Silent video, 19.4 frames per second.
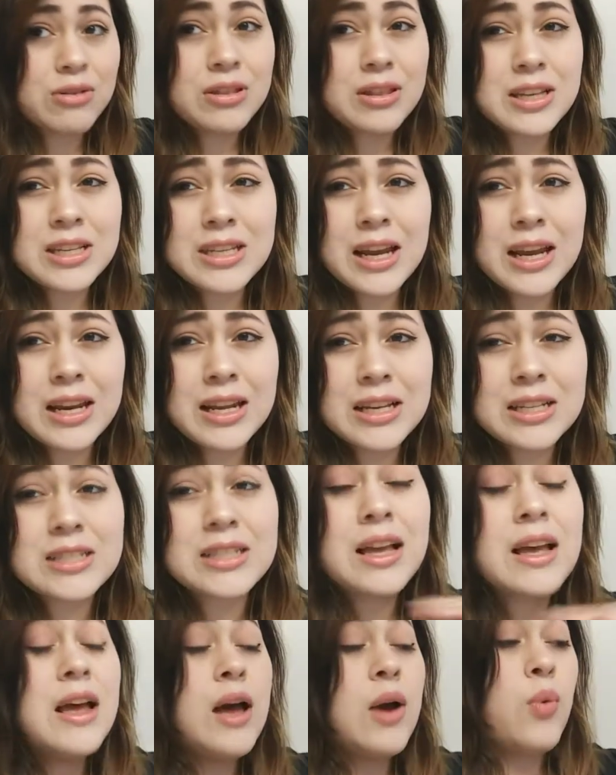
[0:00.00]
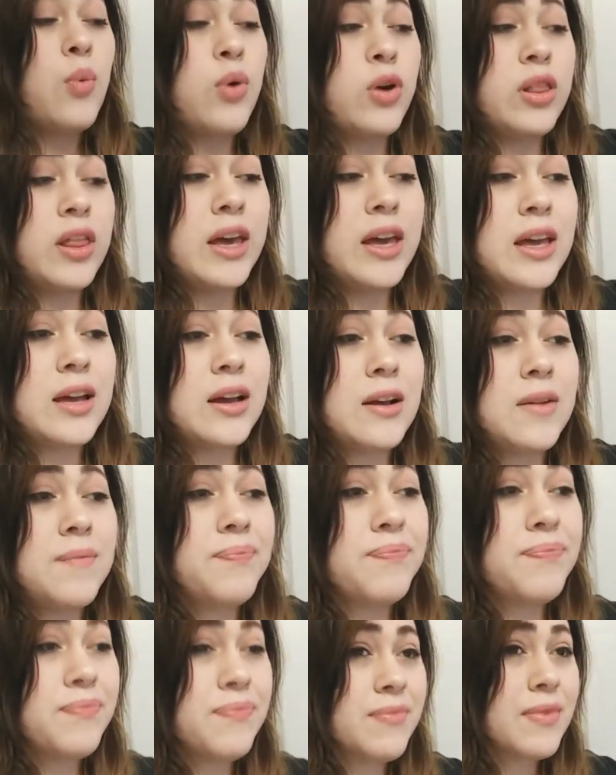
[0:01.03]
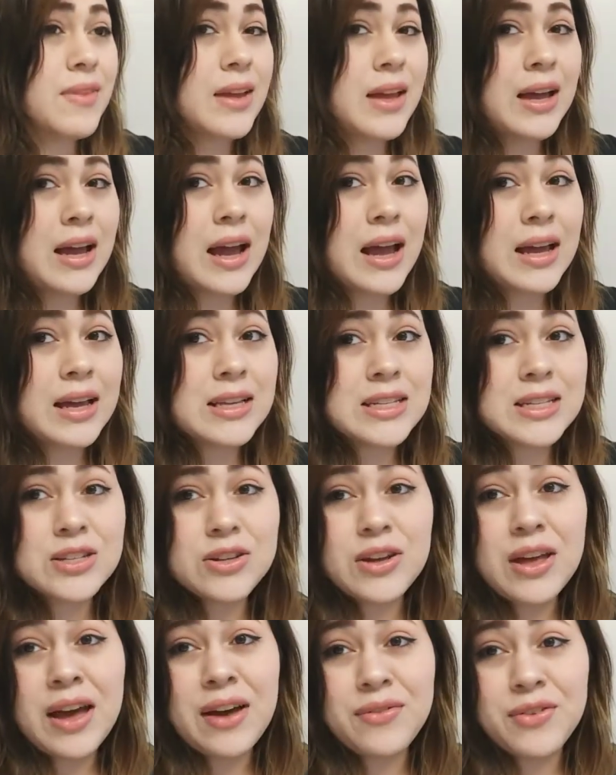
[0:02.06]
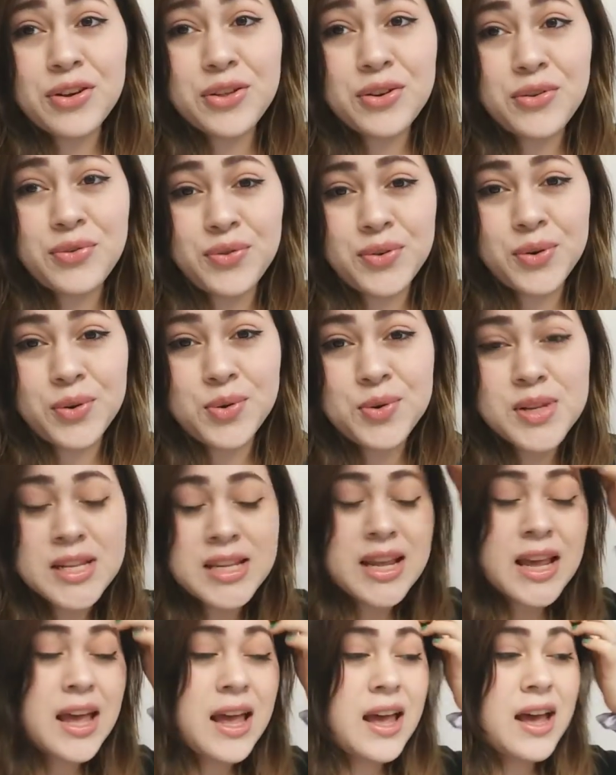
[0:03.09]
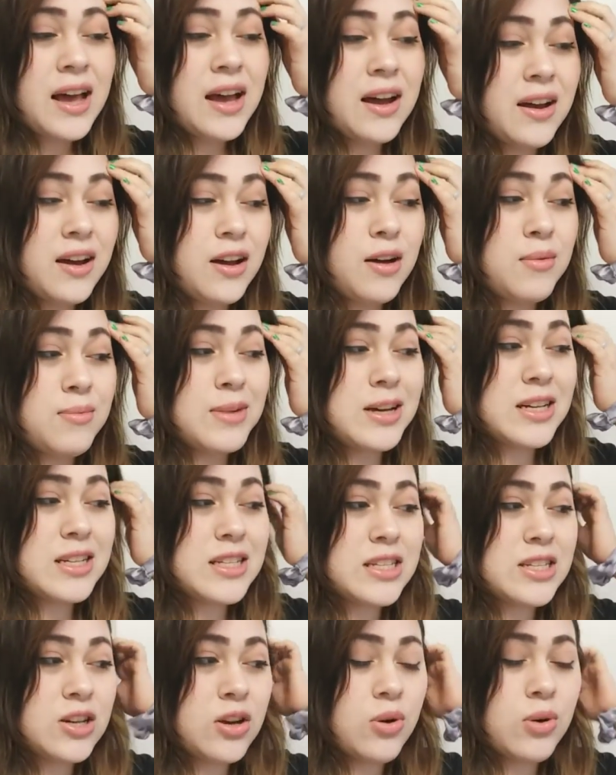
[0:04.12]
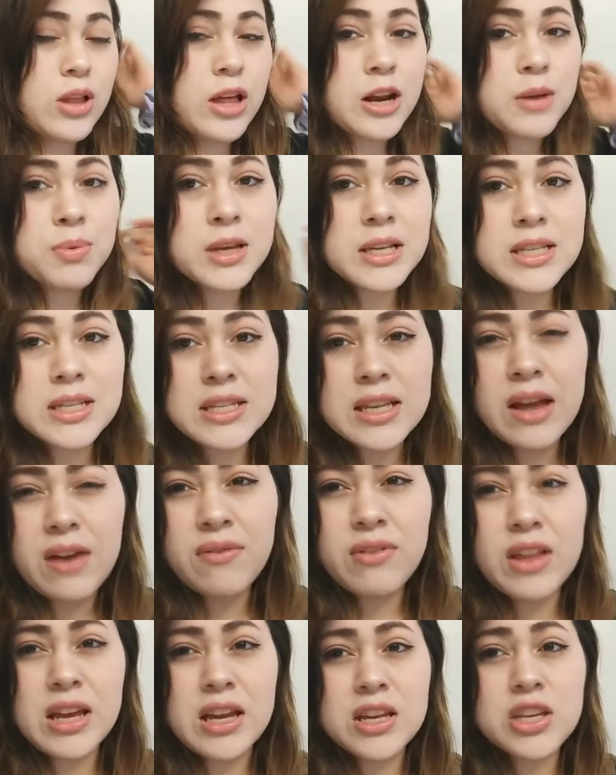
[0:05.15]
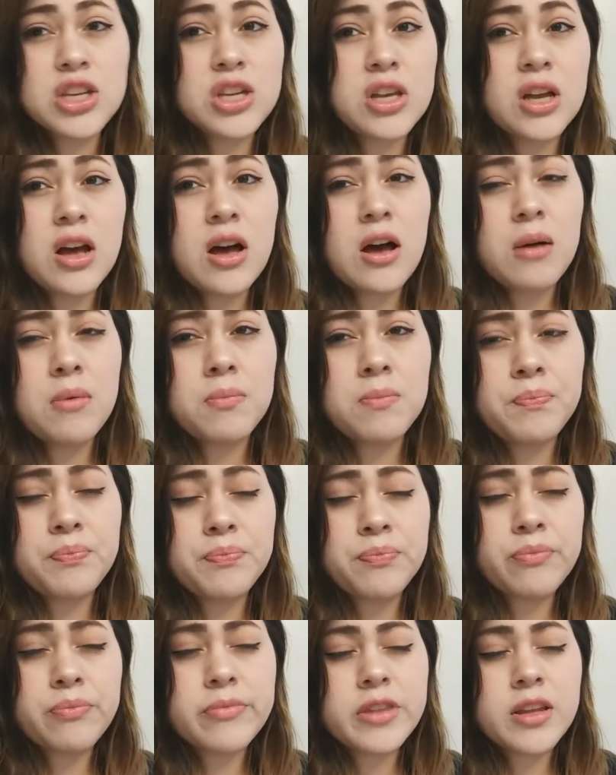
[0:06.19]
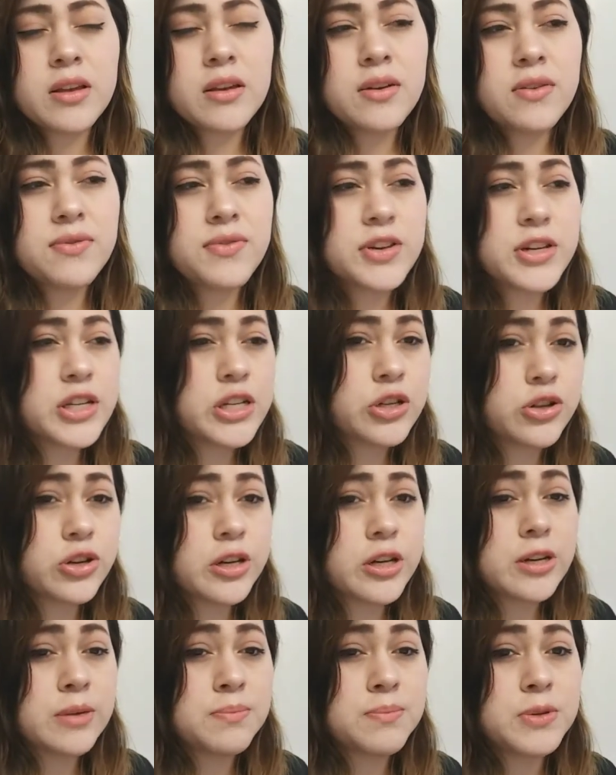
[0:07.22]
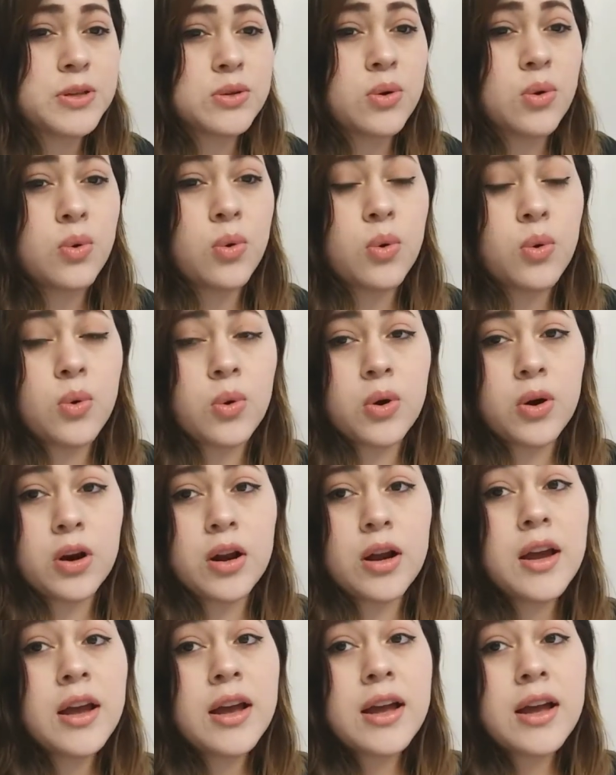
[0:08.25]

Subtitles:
the saying is? Where like I can still have other foods. So a lot of places have like fish strips or